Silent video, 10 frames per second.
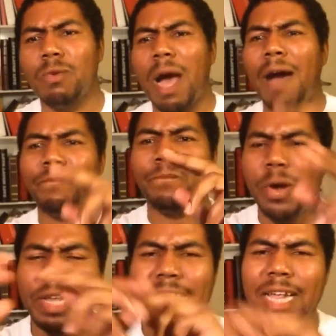I
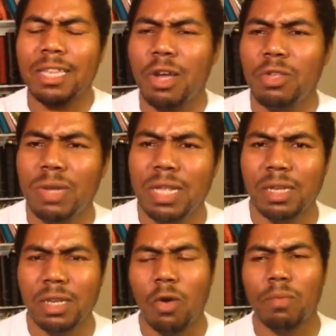fornicate. That's all you need to
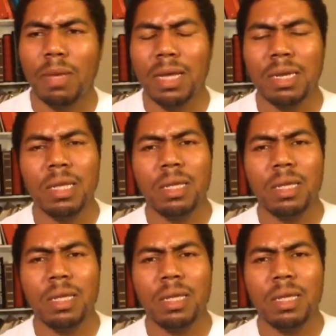know, man.